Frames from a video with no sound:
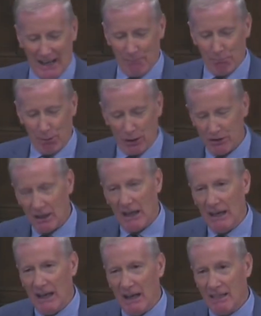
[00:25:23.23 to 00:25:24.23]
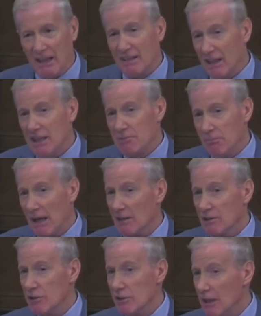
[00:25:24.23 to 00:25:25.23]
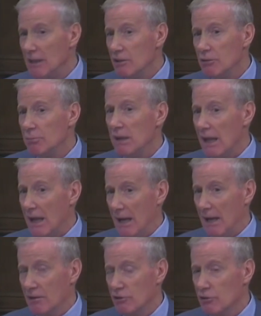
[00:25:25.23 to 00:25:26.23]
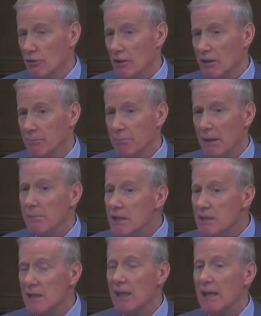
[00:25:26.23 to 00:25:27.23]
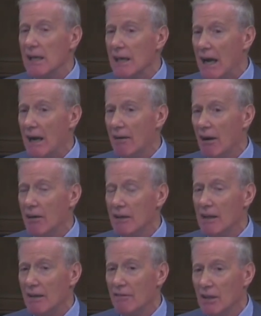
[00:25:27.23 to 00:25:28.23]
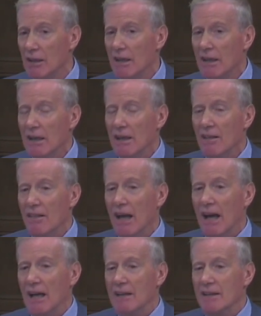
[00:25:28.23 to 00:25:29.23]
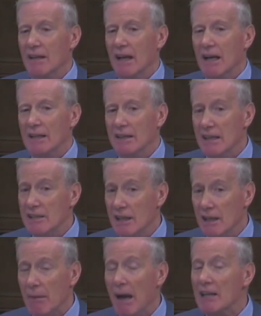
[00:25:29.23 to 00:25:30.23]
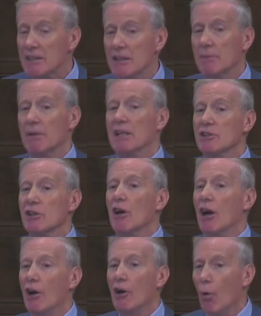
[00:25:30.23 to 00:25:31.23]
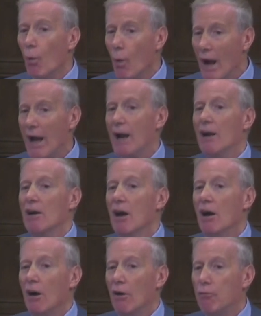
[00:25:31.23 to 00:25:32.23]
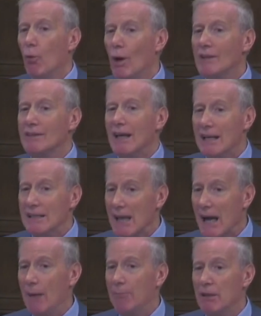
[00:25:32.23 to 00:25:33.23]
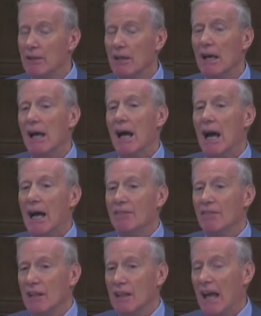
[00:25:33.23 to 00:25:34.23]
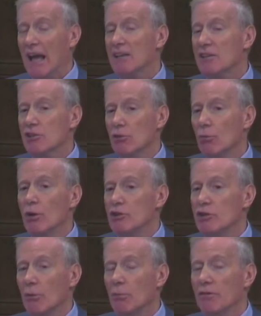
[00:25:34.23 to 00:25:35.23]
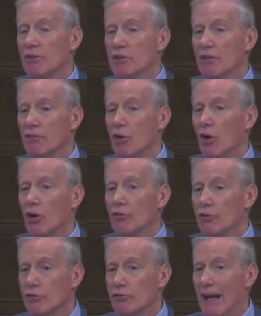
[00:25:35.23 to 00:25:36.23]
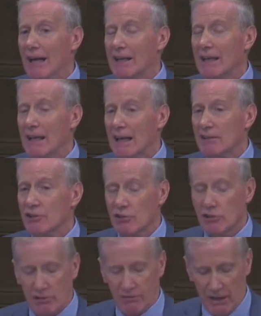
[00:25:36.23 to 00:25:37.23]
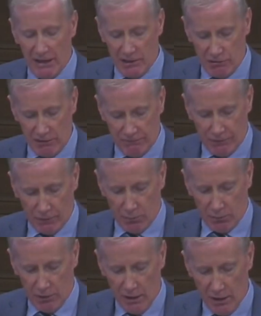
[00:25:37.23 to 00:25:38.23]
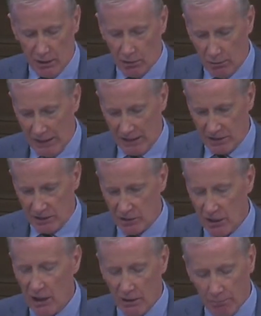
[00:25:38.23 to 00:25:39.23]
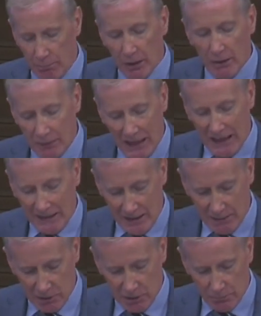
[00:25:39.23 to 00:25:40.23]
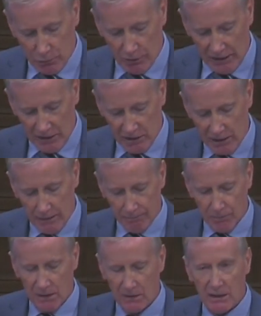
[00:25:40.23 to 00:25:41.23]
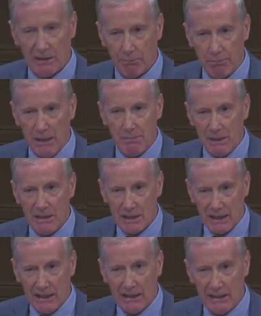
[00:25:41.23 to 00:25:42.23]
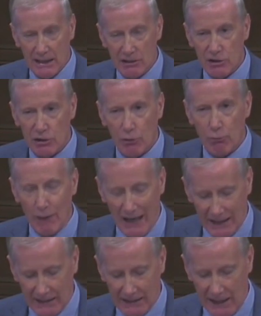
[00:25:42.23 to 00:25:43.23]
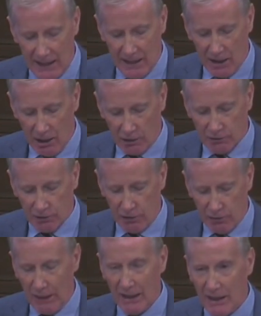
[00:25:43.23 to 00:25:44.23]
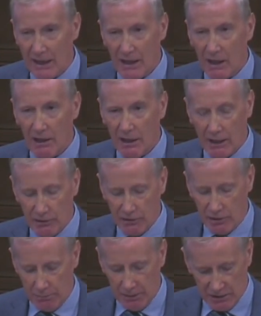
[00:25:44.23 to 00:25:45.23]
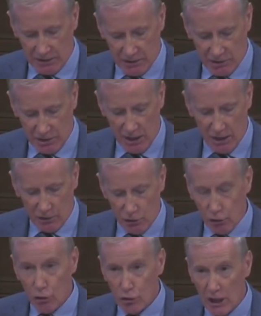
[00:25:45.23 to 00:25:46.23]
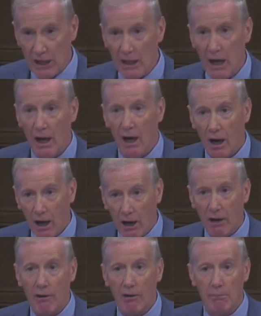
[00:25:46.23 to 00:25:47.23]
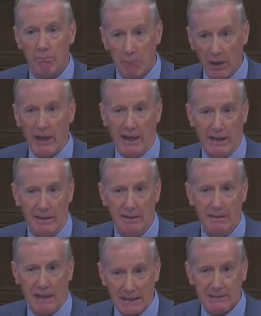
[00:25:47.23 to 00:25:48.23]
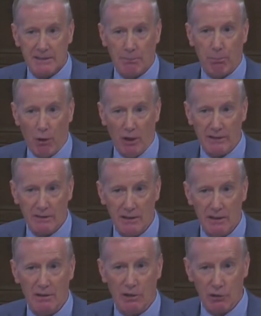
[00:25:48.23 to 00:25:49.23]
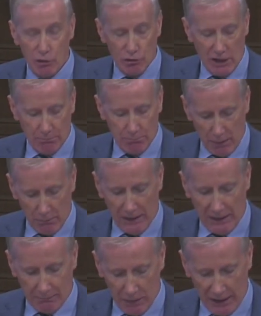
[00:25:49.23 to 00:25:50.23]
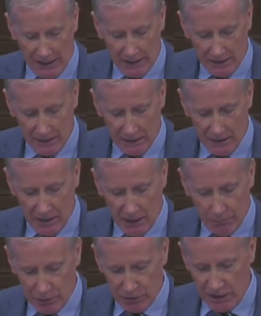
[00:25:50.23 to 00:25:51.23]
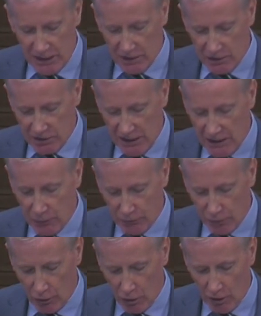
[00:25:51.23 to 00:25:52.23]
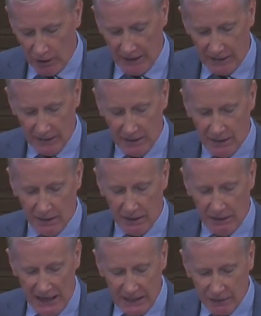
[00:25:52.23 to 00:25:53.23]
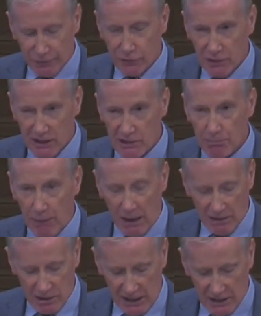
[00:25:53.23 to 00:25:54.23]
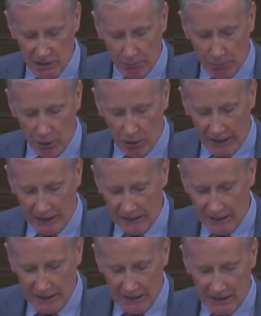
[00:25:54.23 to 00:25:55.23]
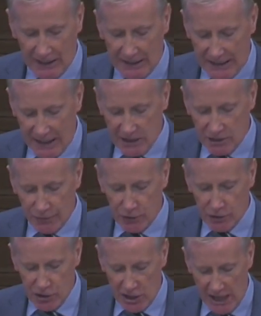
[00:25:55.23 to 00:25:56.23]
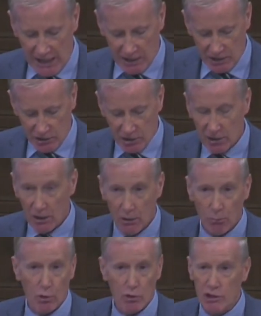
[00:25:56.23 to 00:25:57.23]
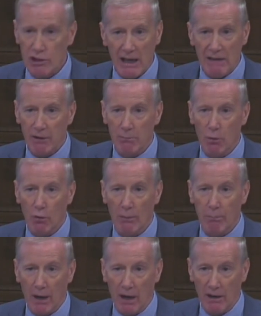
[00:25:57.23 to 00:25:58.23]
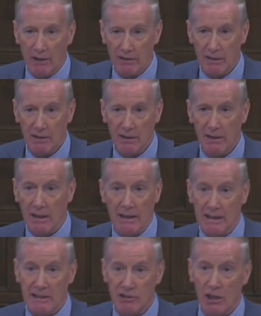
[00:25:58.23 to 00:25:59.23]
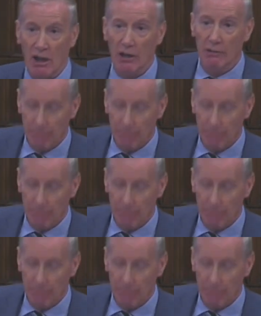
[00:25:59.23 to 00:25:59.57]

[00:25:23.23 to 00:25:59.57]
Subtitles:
but I think these matters need to be aired so that the BBC at hierarchy level, that DCMS and the Minister are aware of what has happened and the lengths to which some of us have gone to try and get answers to very straightforward questions. The bottom line here, Mr Bowen, is that the BBC needs to radically alter the way they carry out their business, using our money. That's the point. You're using public money. Their procedures need overhauling. Their lack of transparency is appalling. The case for change was never more apparent than it is now.